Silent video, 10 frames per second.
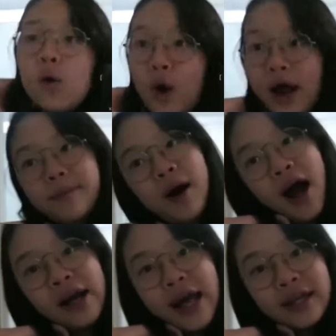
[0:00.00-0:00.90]
what I
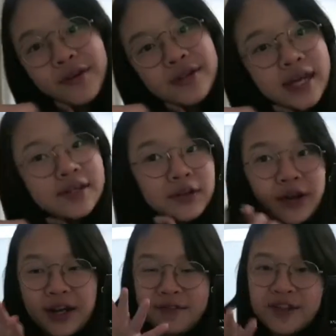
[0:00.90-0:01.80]
bought, and those things are
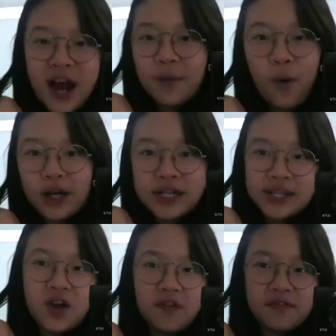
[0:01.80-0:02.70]
kind of Taiwanese
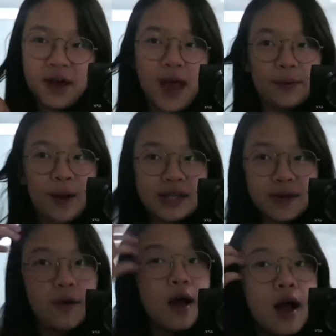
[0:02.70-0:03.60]
stuff anyway,
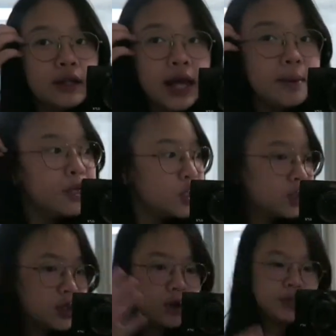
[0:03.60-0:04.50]
so let me show